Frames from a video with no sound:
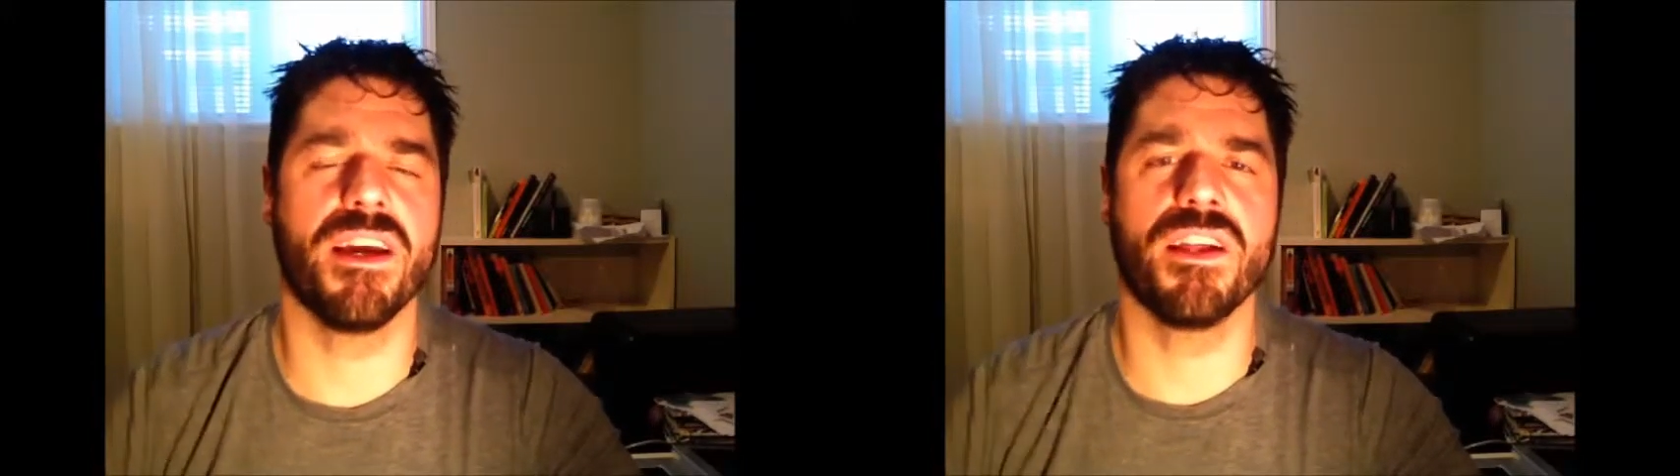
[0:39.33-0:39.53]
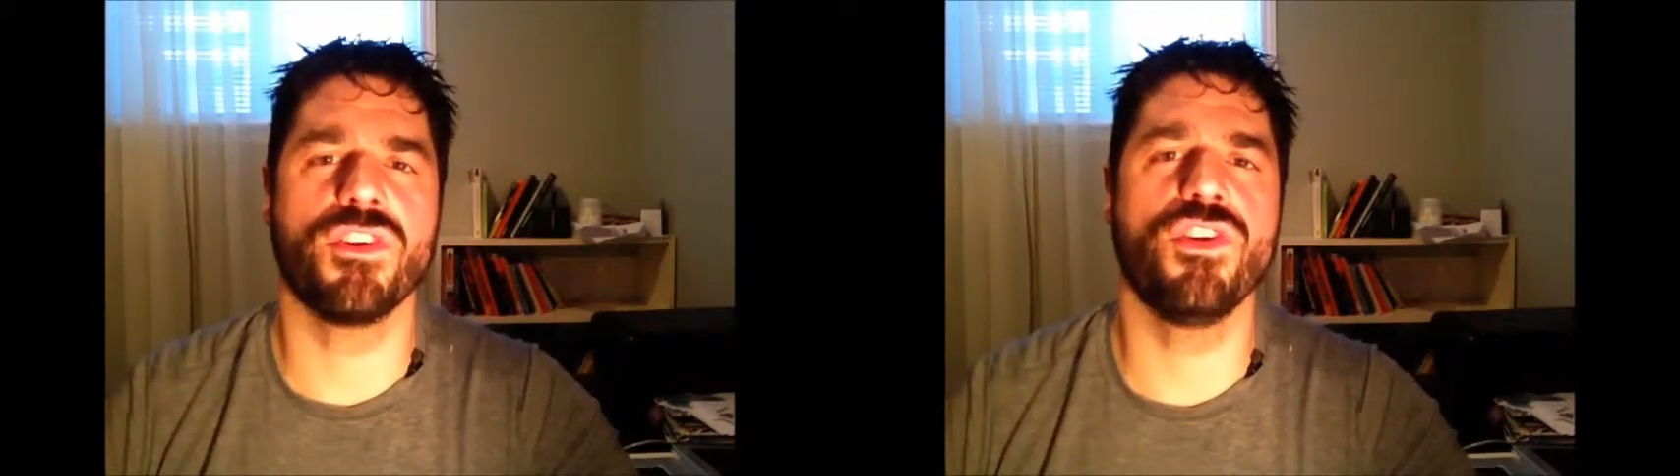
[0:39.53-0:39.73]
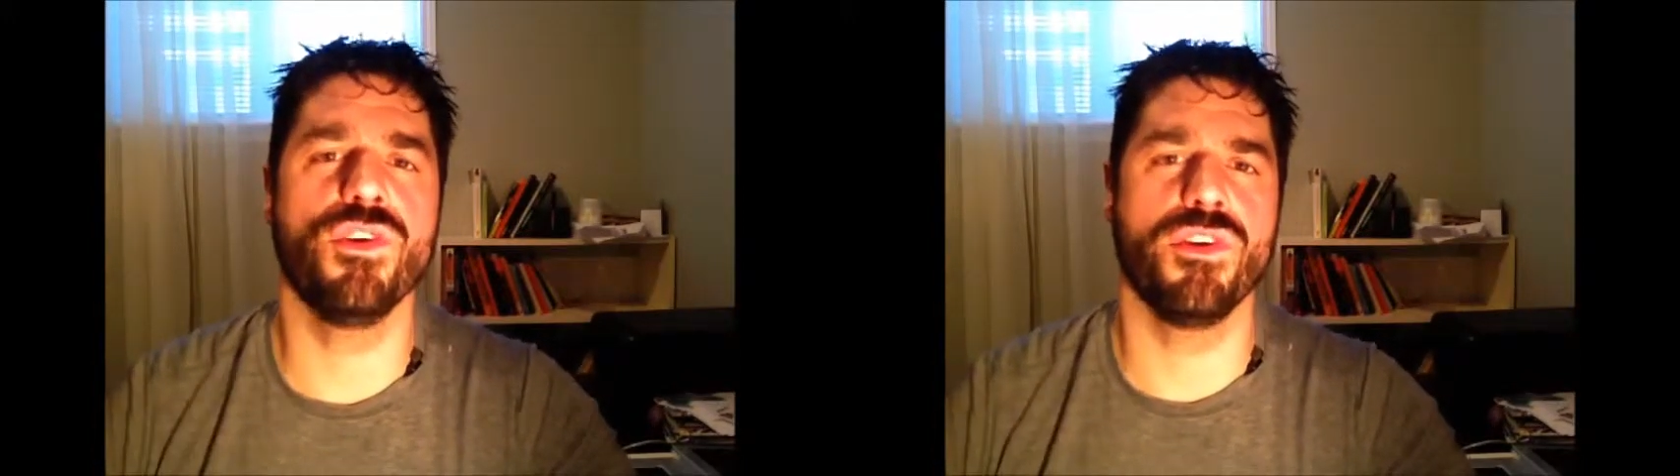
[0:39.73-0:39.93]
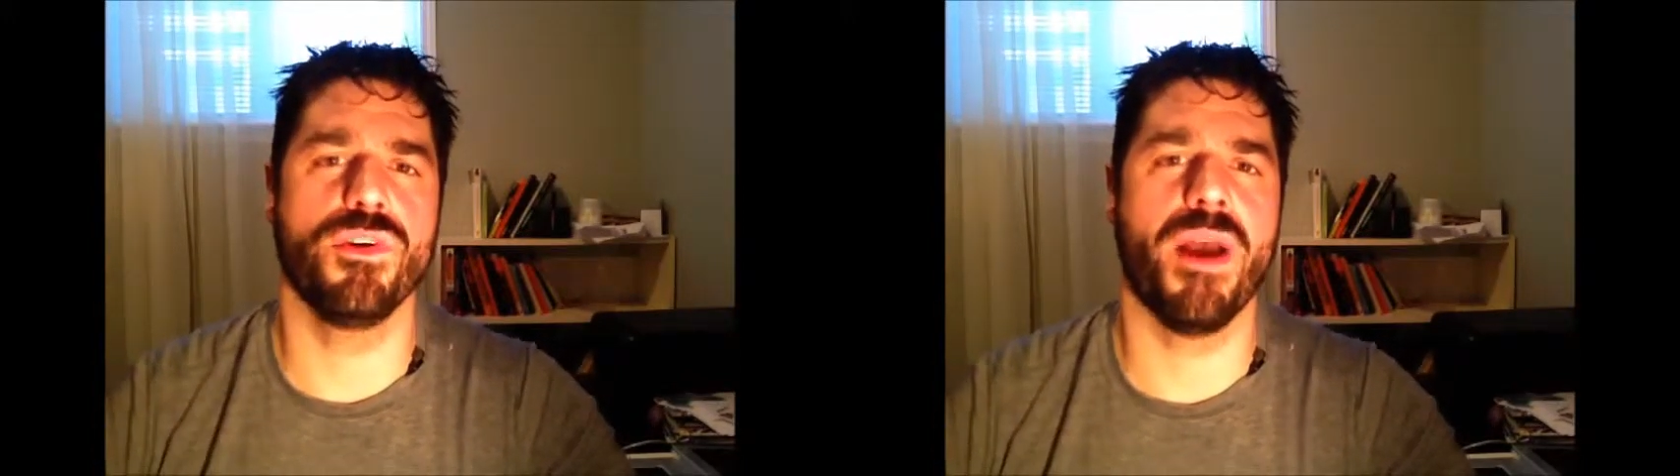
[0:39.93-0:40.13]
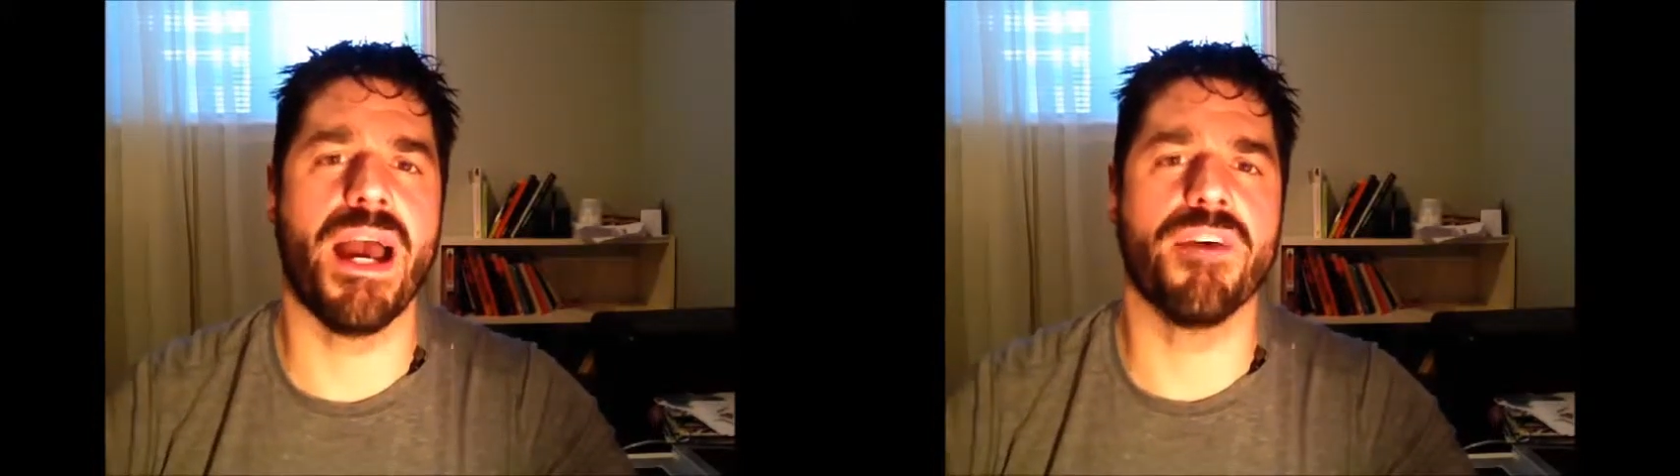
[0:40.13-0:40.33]
uh, to
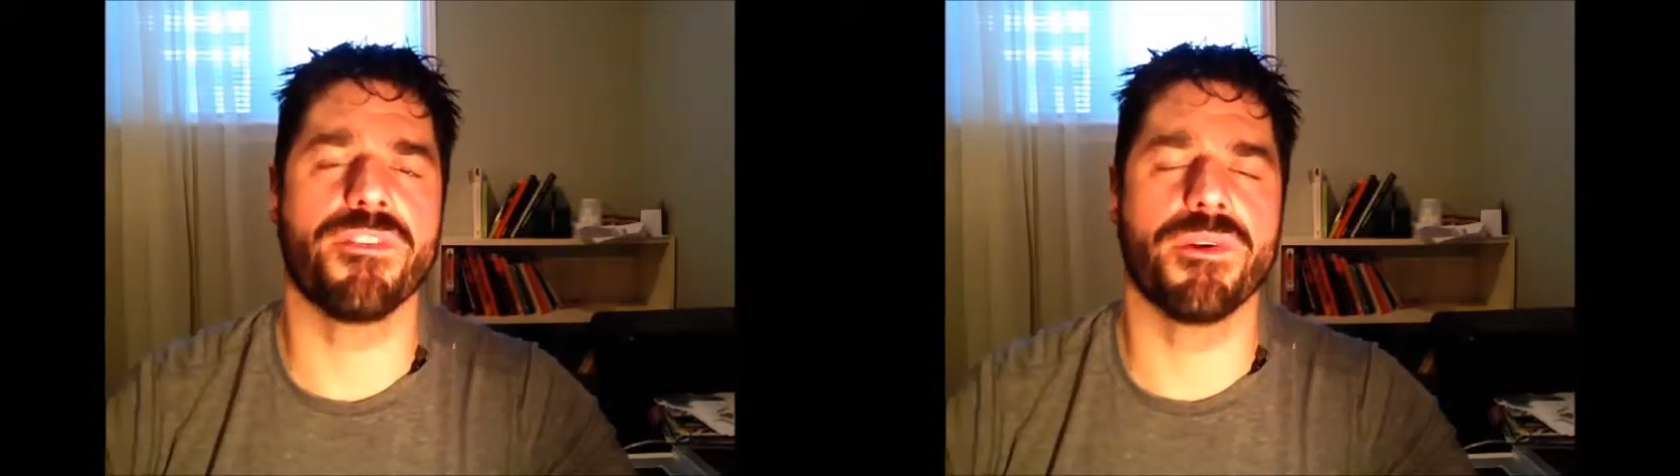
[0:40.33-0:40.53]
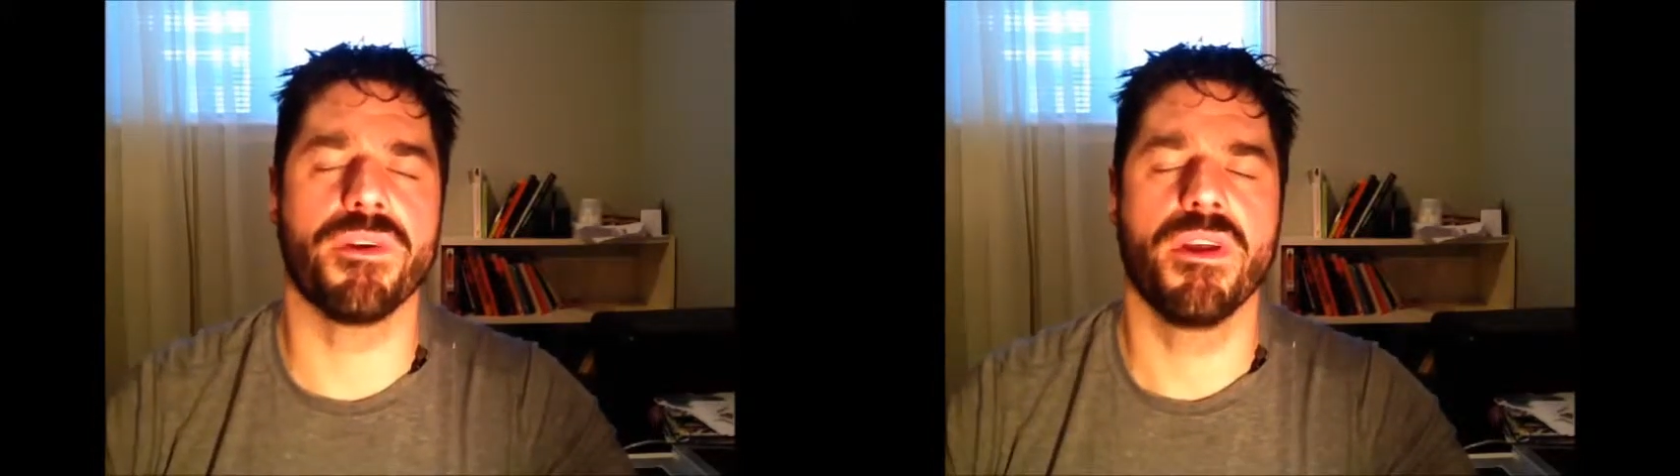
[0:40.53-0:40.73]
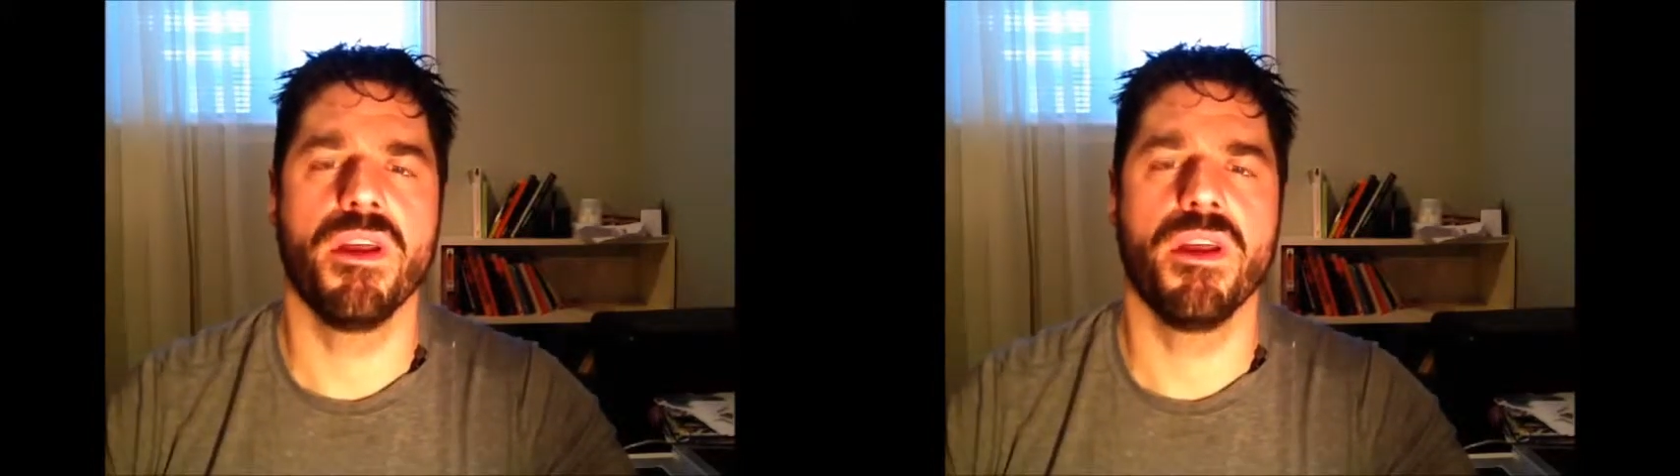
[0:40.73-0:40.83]
you after.